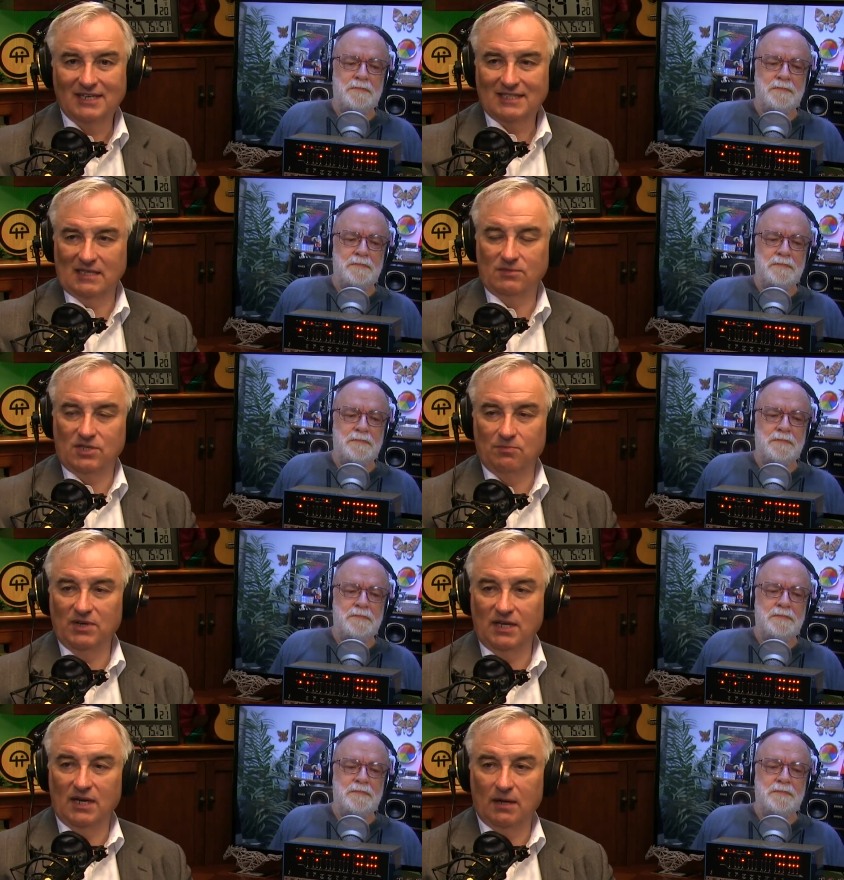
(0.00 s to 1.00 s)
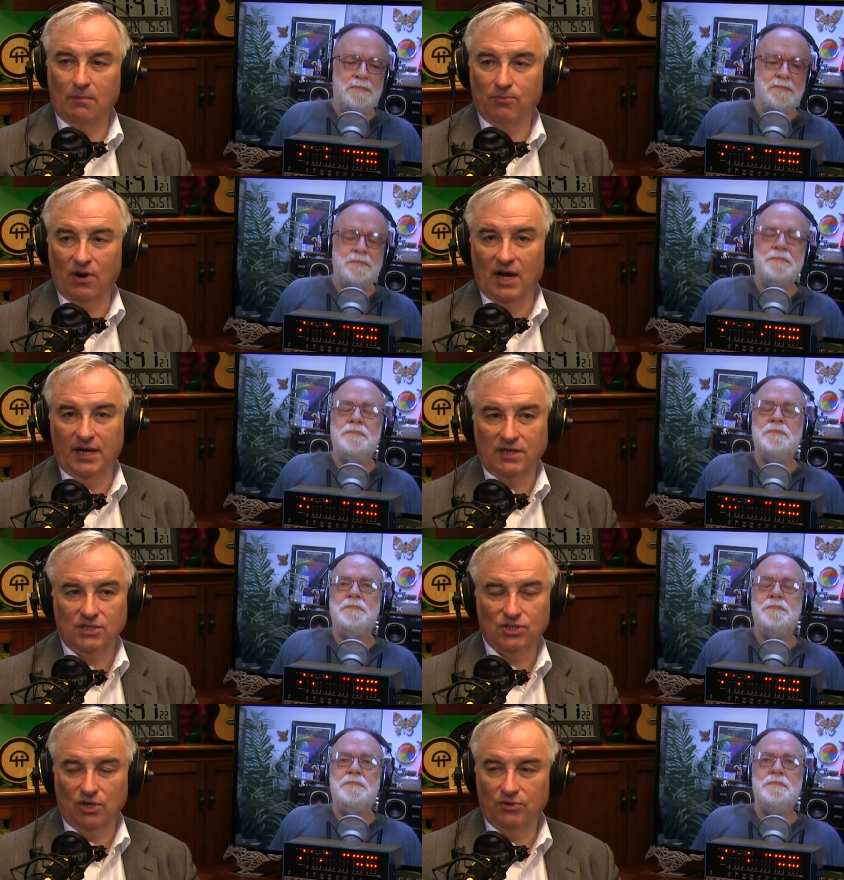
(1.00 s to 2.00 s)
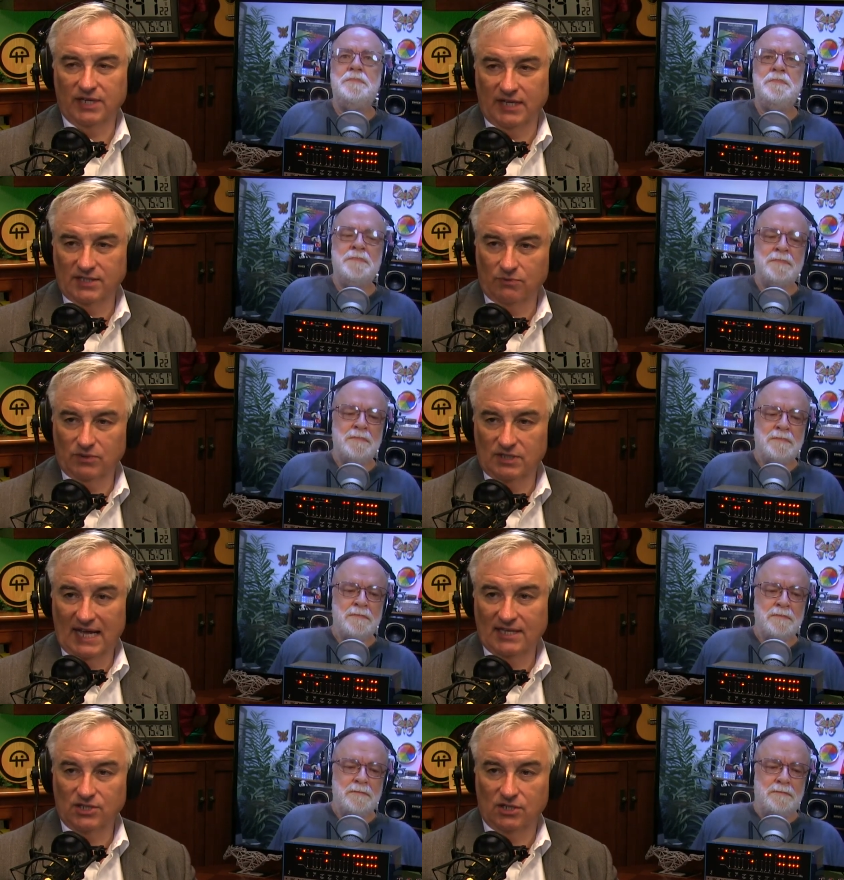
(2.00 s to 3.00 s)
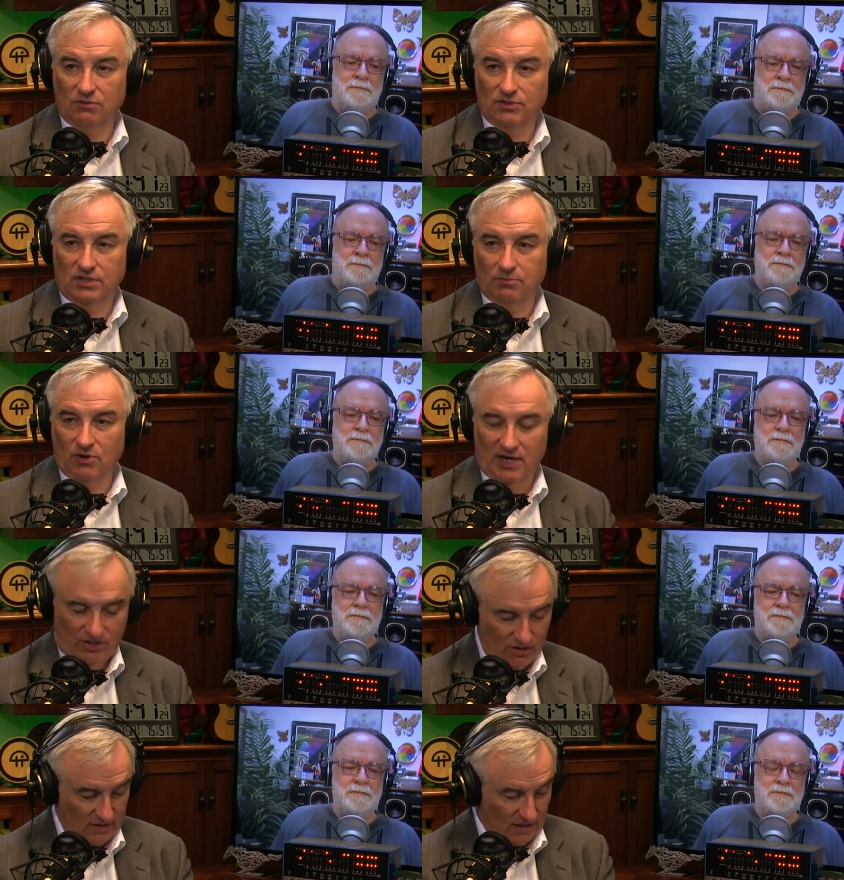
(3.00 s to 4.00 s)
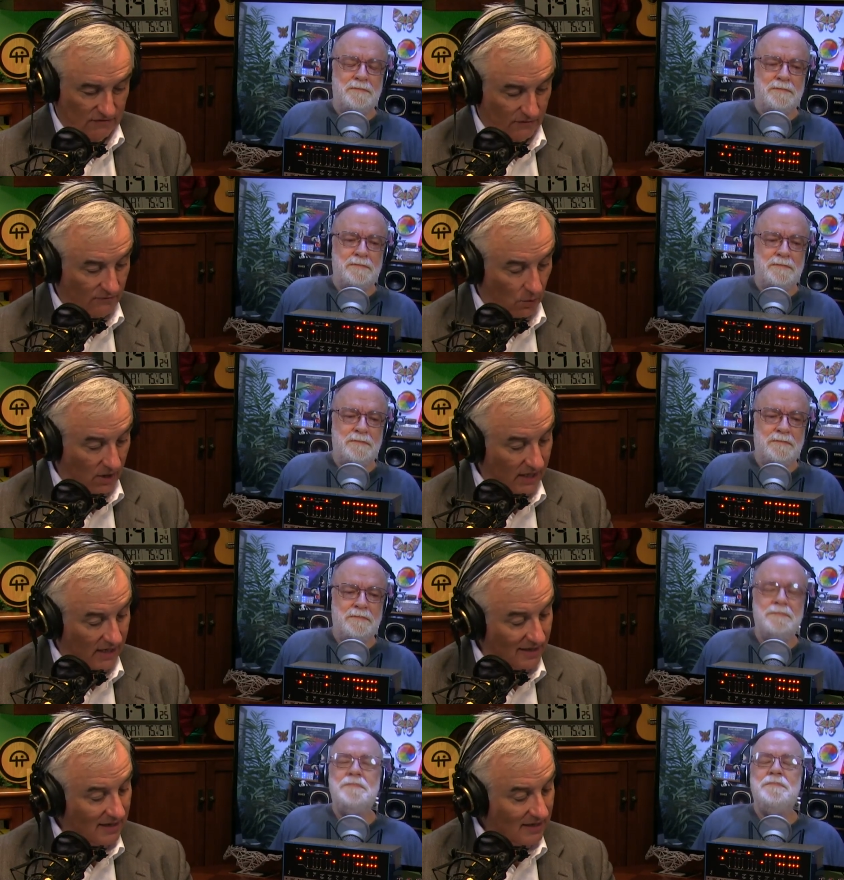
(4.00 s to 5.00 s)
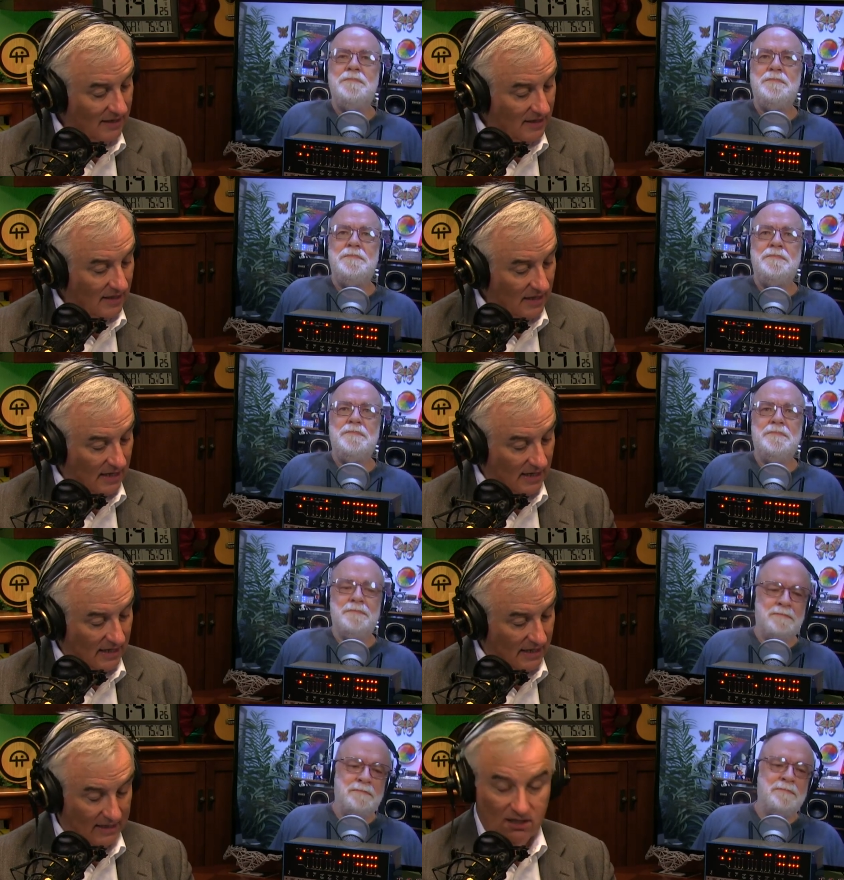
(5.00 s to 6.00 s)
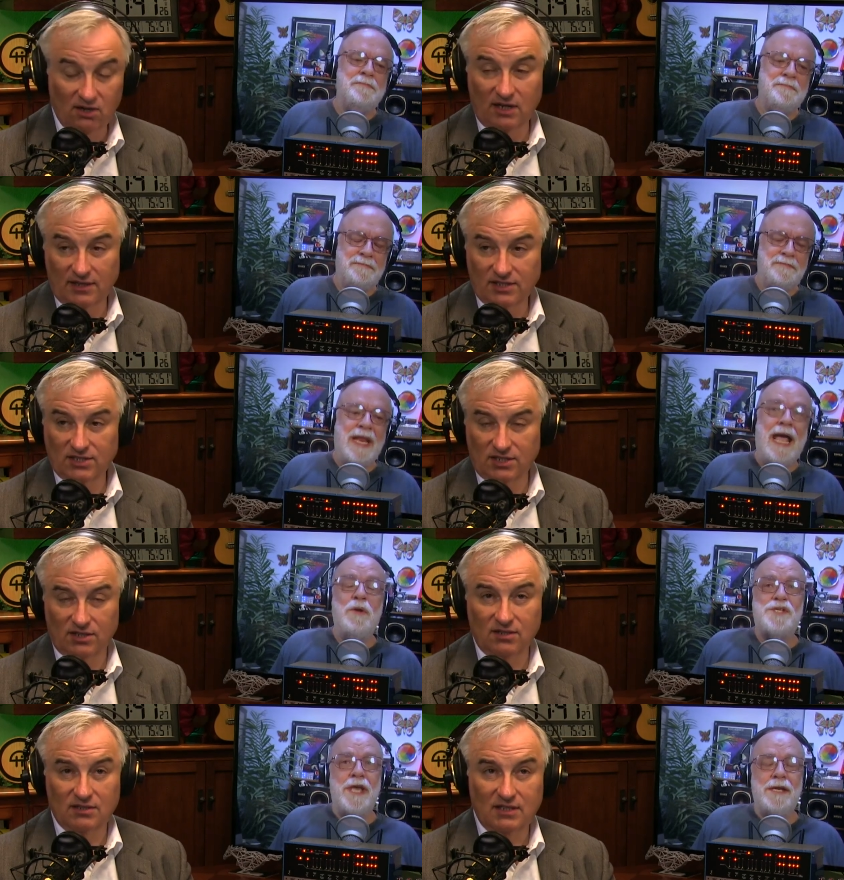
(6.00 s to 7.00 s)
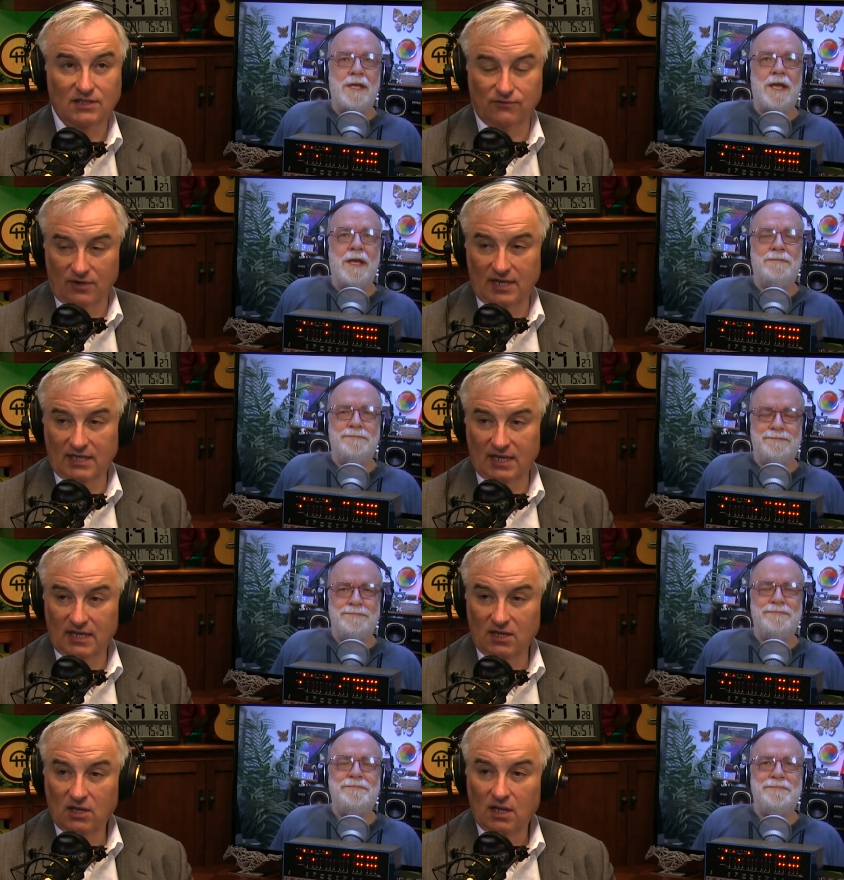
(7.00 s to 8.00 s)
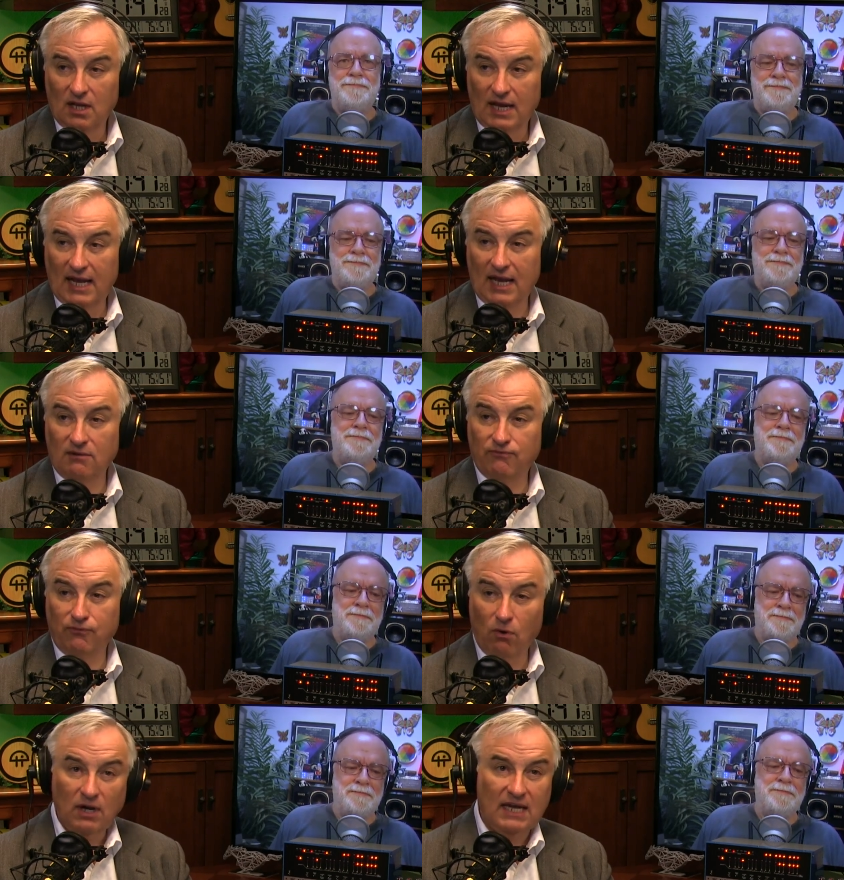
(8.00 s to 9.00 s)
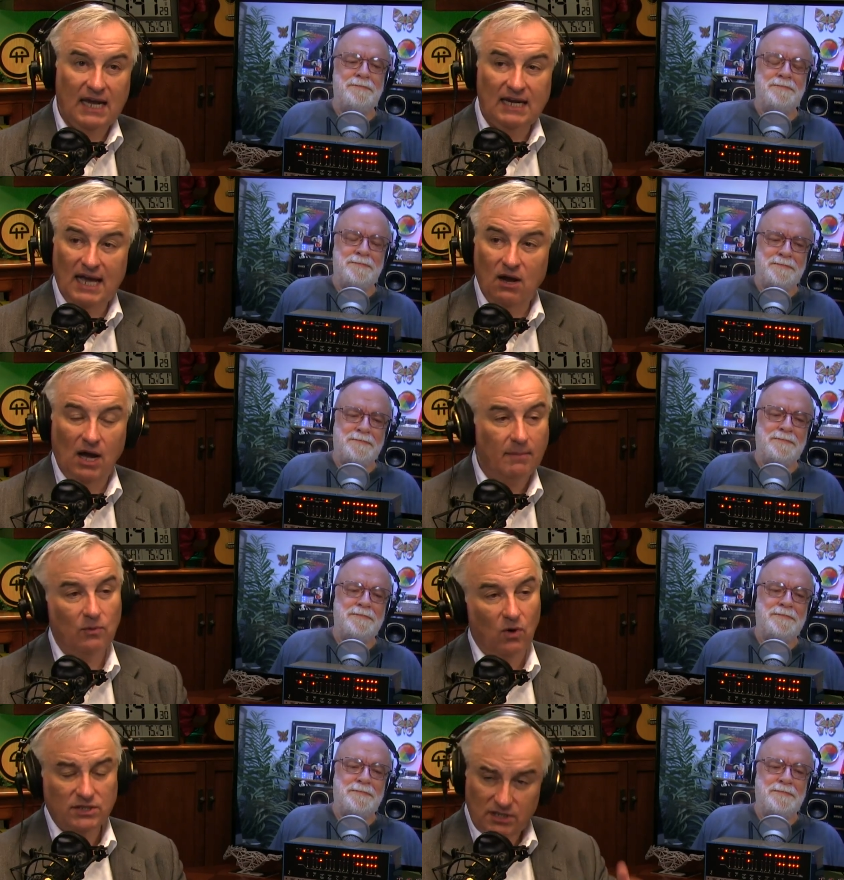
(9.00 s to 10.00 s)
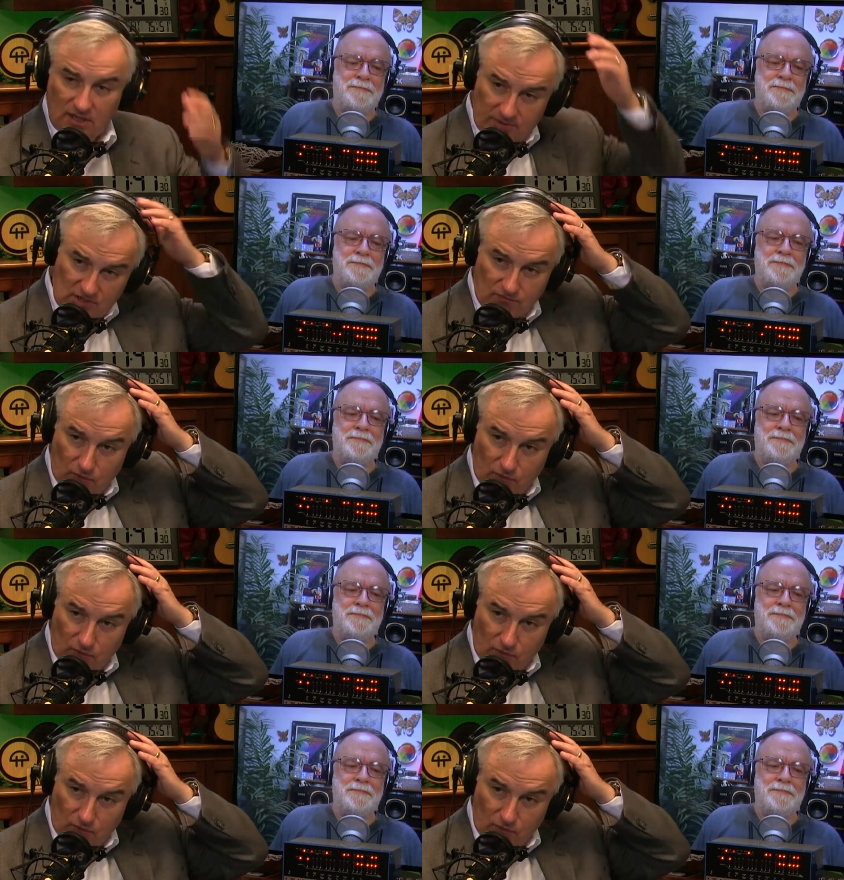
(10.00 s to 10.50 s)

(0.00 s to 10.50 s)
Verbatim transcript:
Speaker 1: seems to be a product showcase. It was last year was the product showcase for four K. Mm-hmm. uh, and clearly this now it's year eight K. It's for eight K. And mm-hmm. four K now, I've been watching the Olympics in